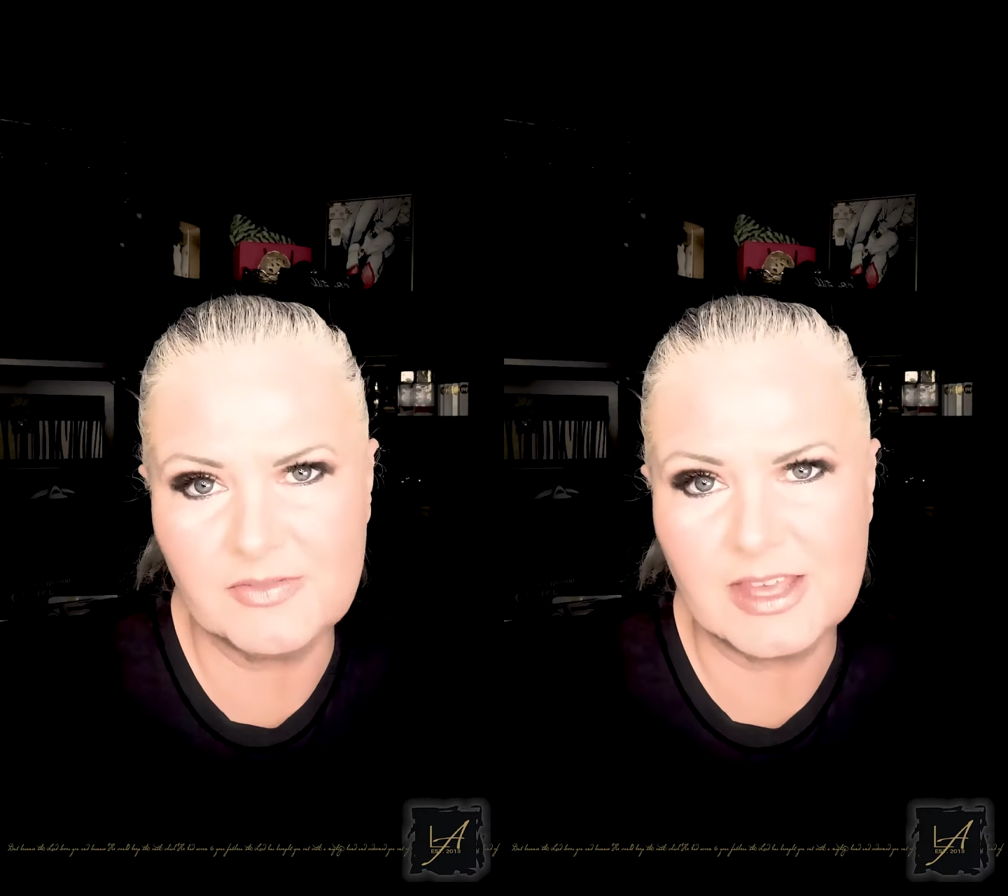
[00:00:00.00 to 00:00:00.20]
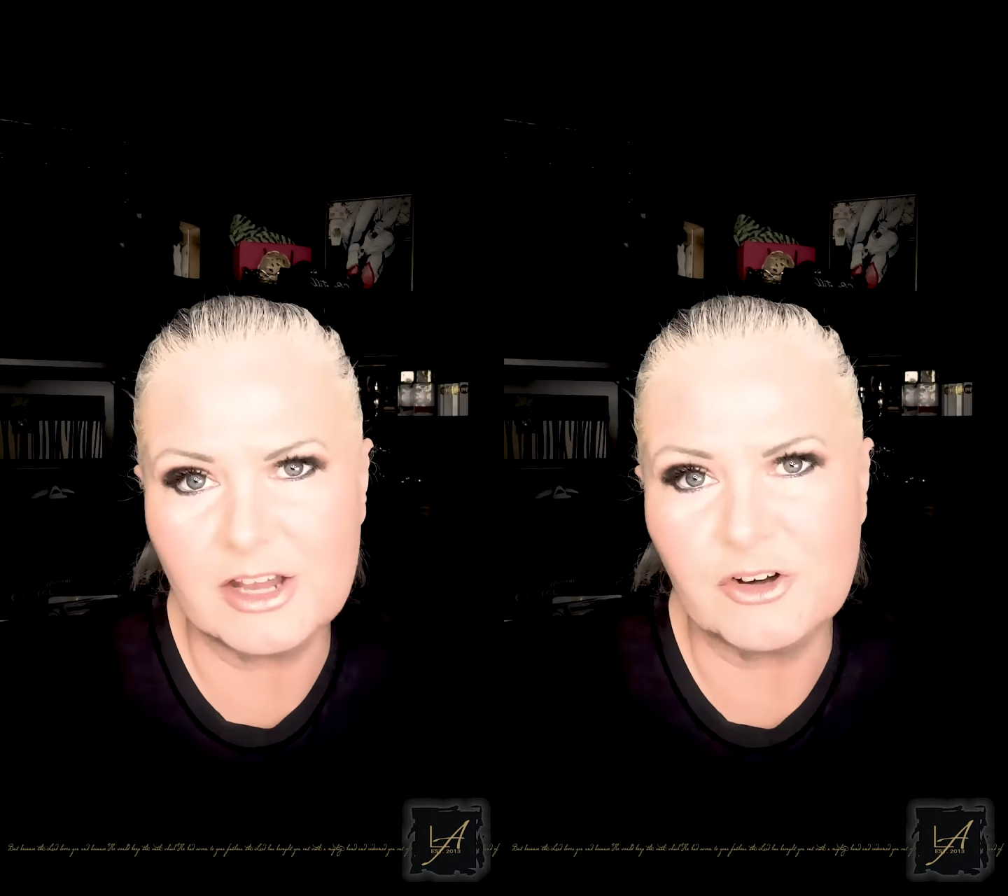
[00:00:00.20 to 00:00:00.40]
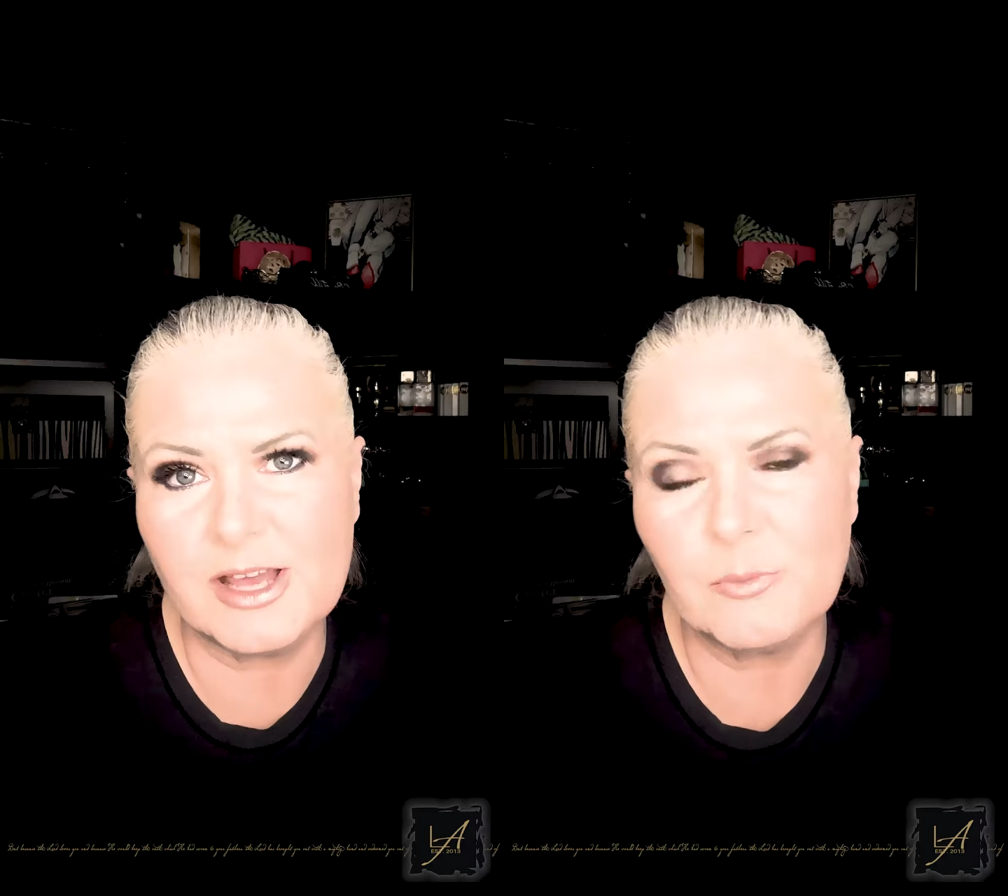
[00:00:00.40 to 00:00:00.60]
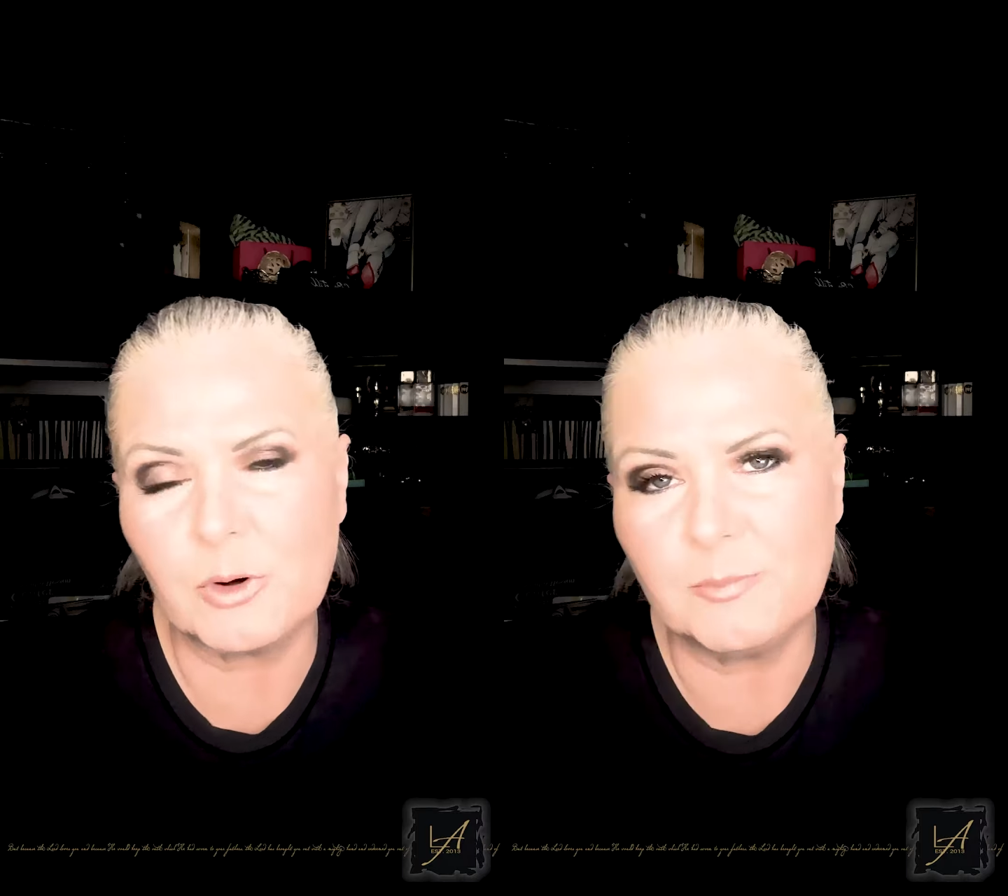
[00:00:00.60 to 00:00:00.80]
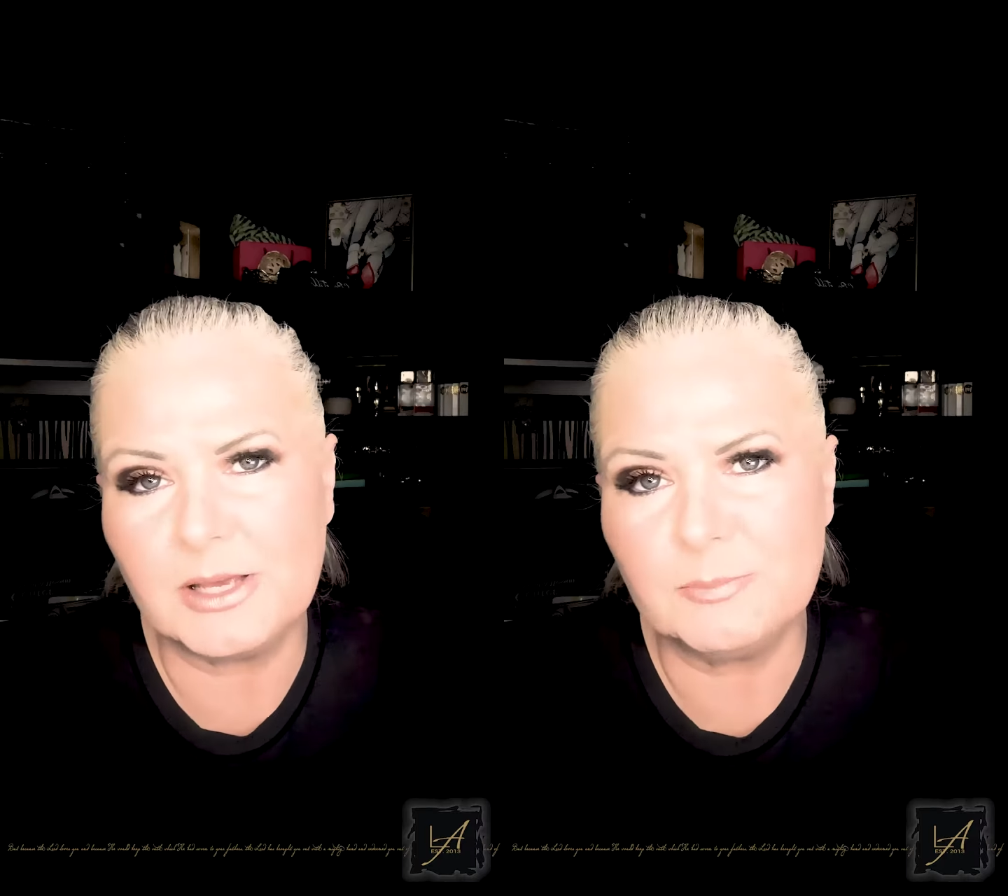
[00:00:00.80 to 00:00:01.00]
the internet
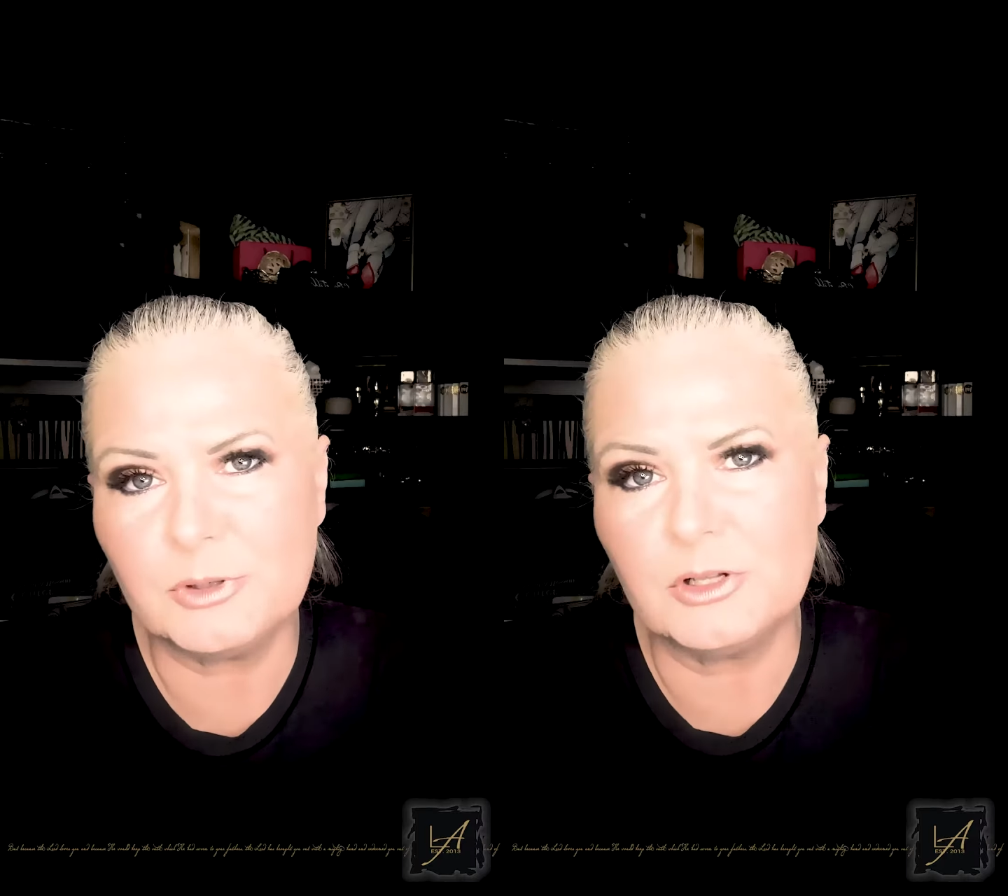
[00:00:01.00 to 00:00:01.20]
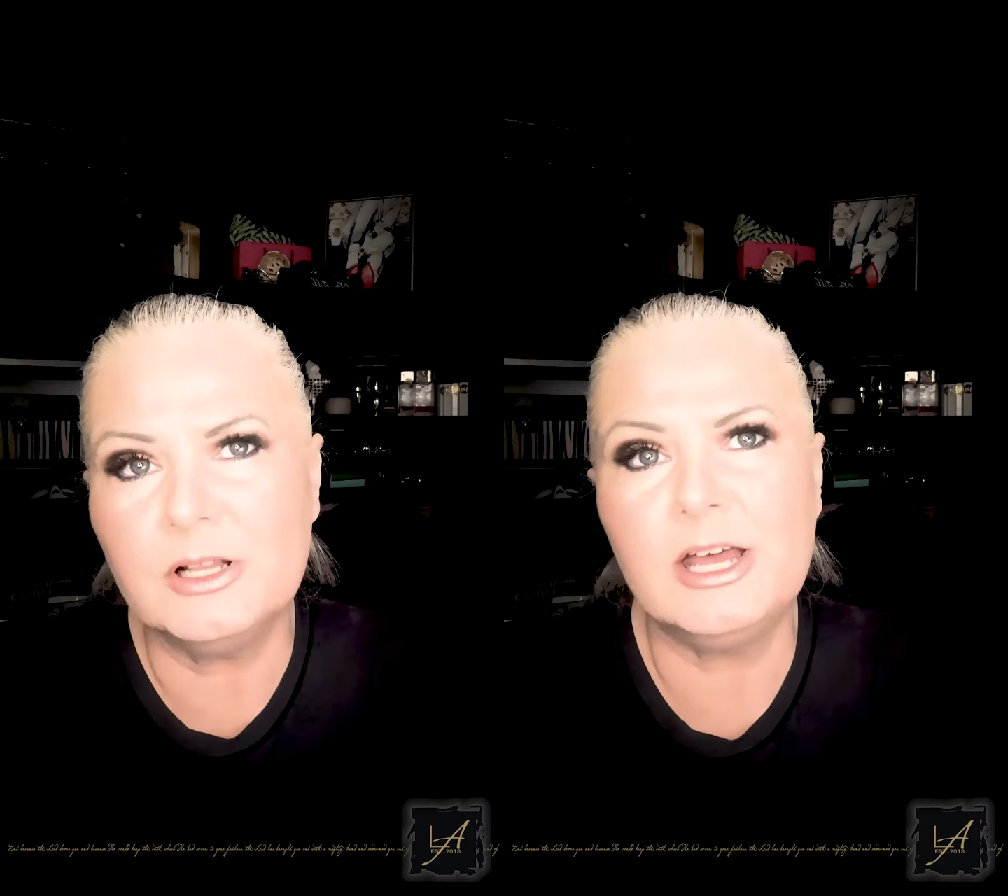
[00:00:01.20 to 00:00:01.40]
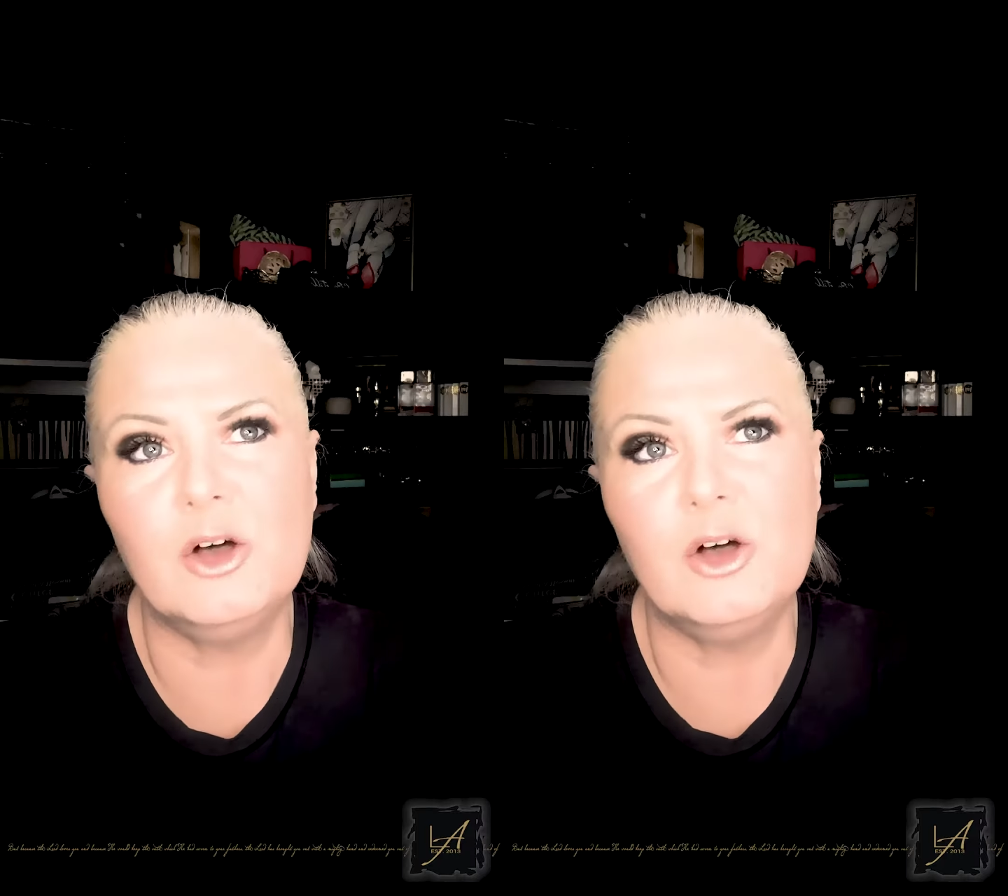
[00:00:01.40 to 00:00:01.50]
where people